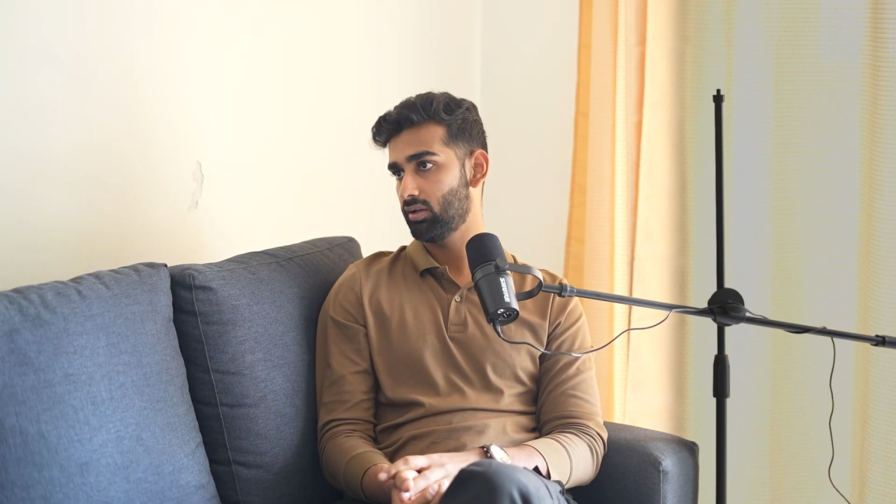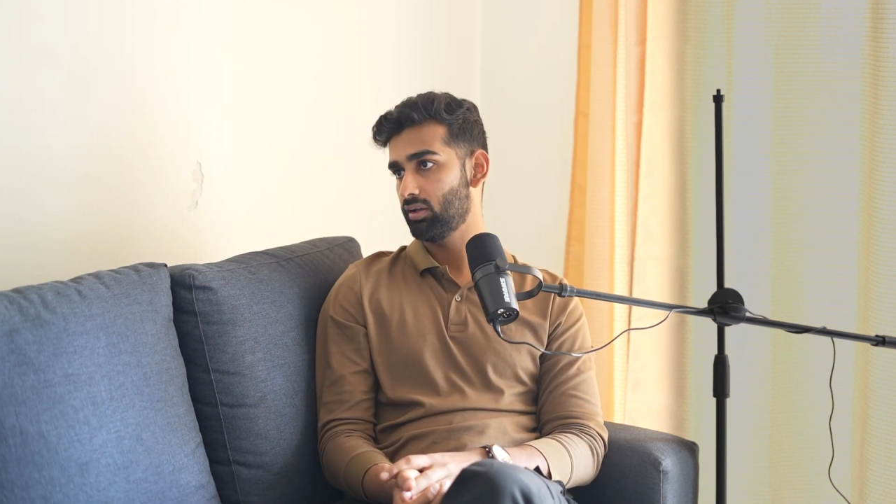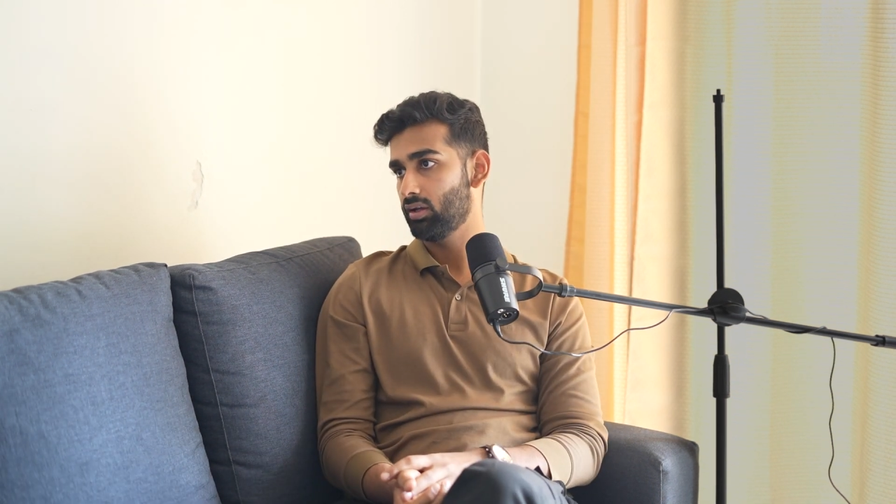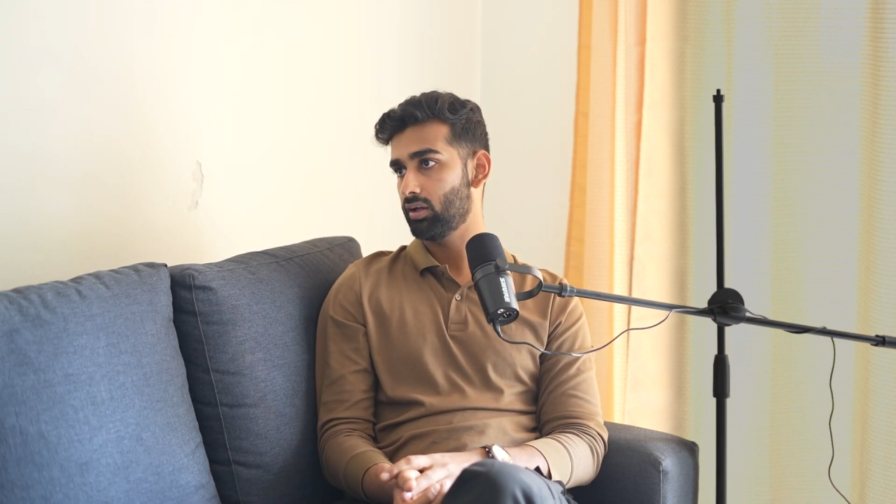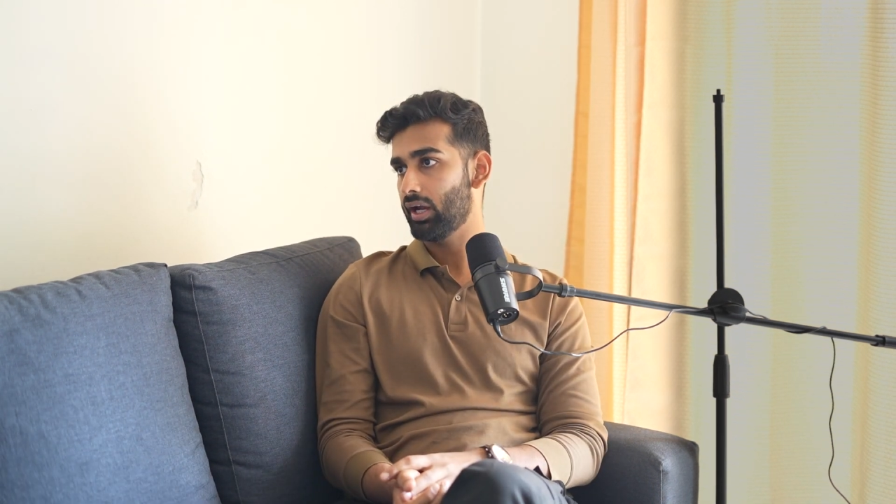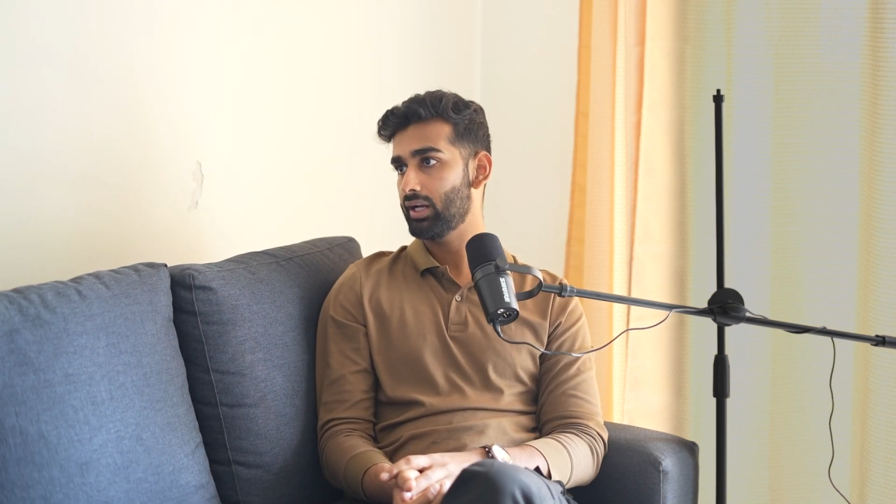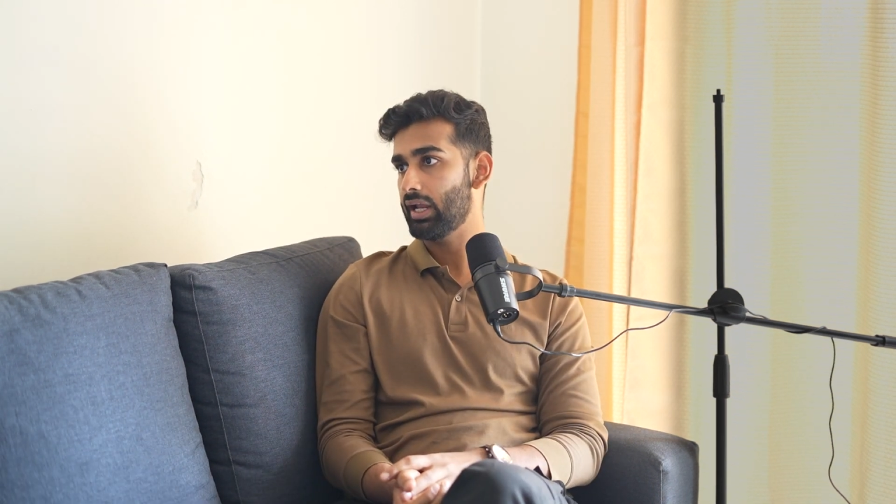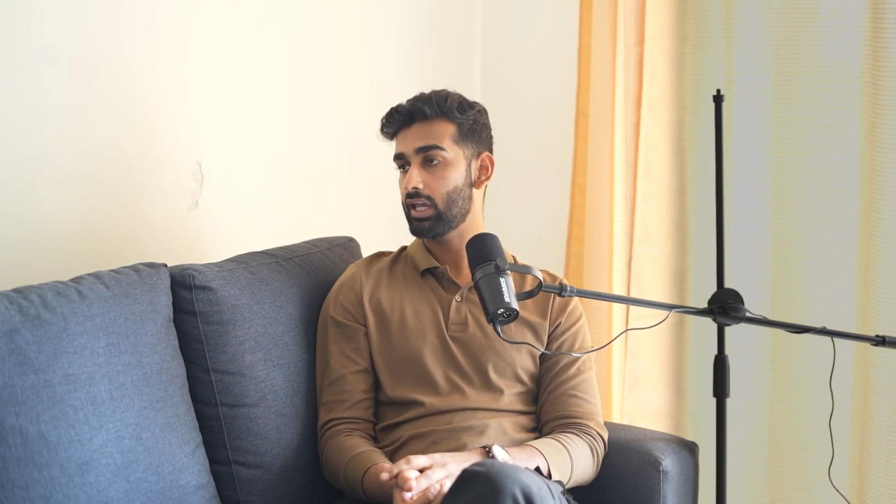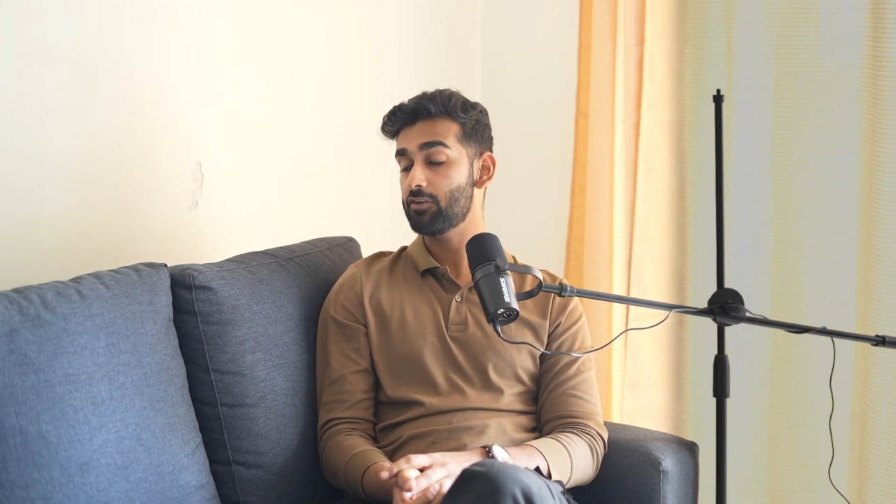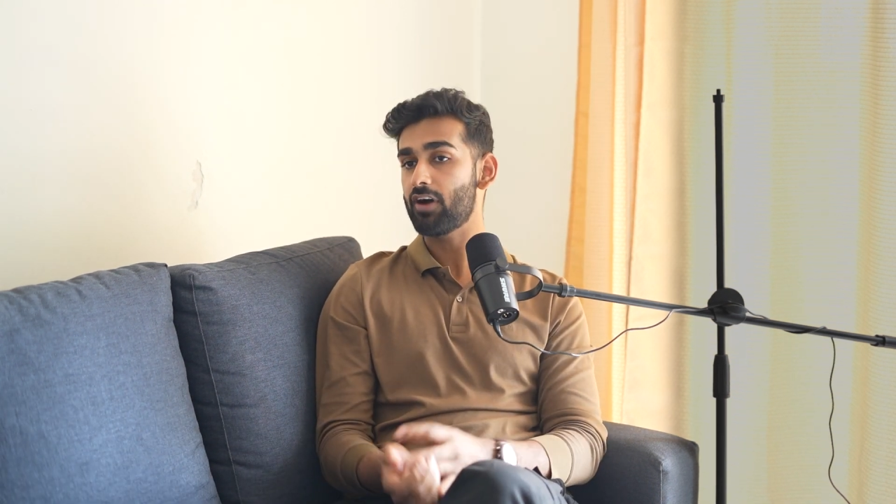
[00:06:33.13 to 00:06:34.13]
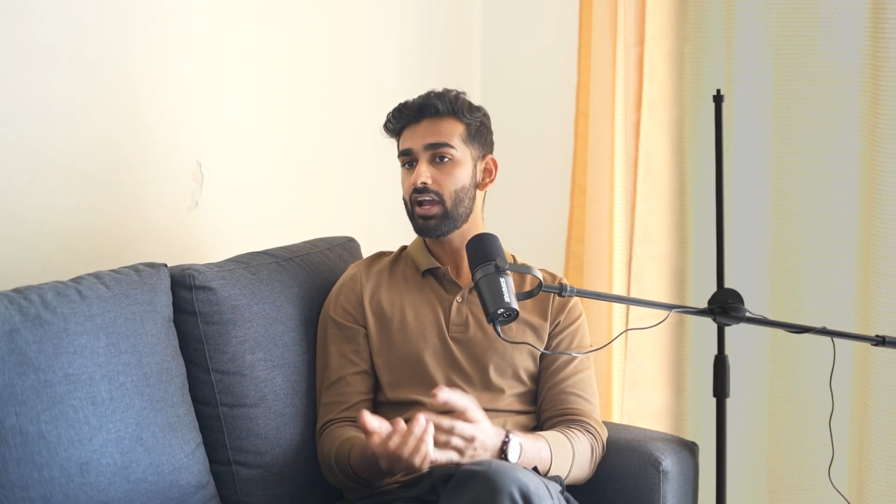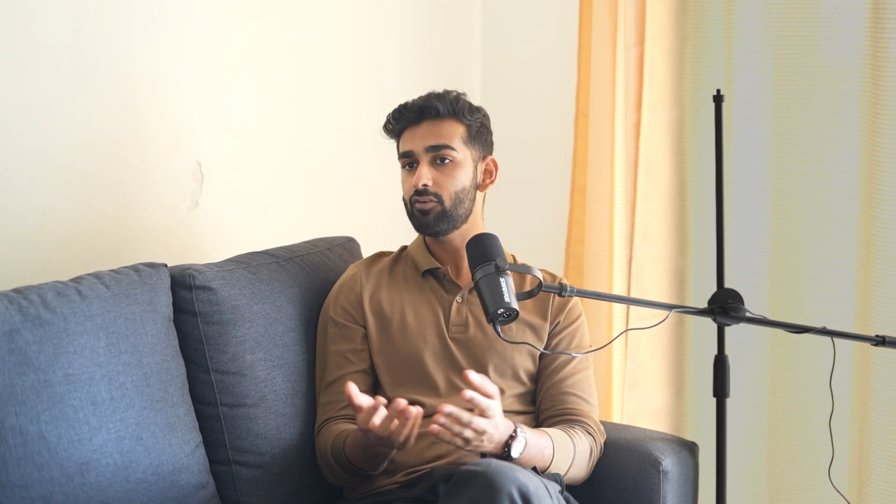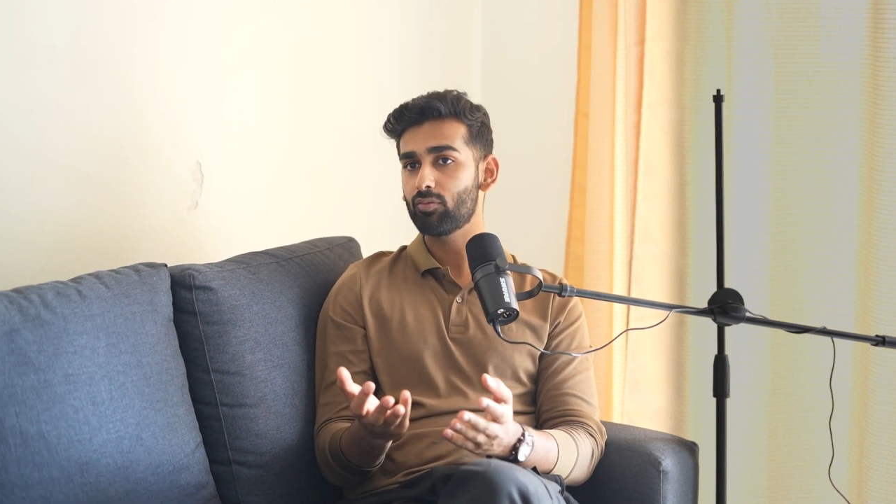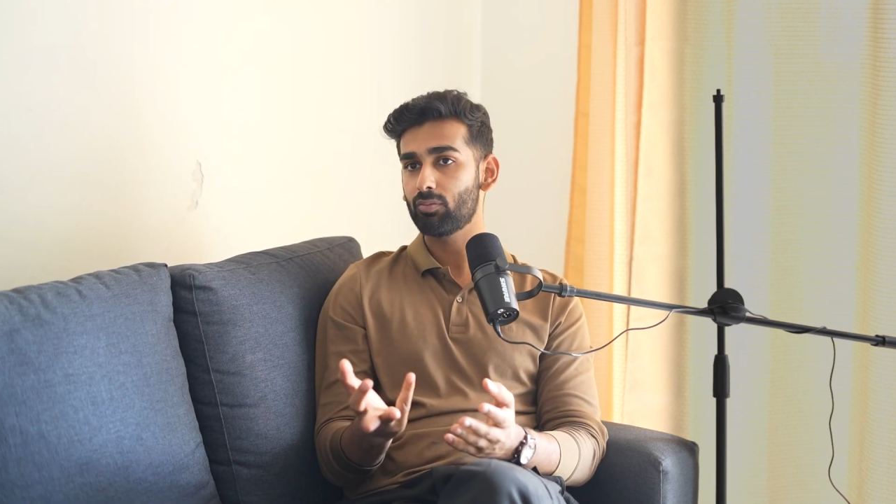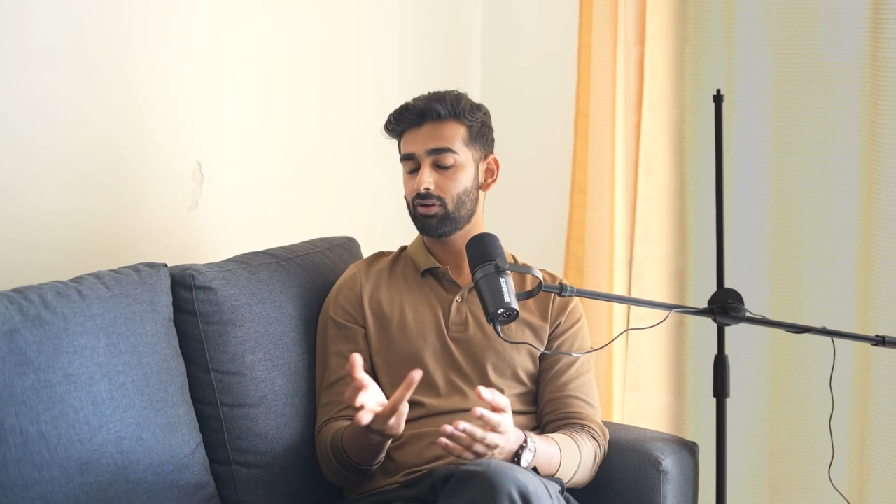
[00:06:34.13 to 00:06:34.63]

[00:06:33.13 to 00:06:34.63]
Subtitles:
Mm-hmm. Right?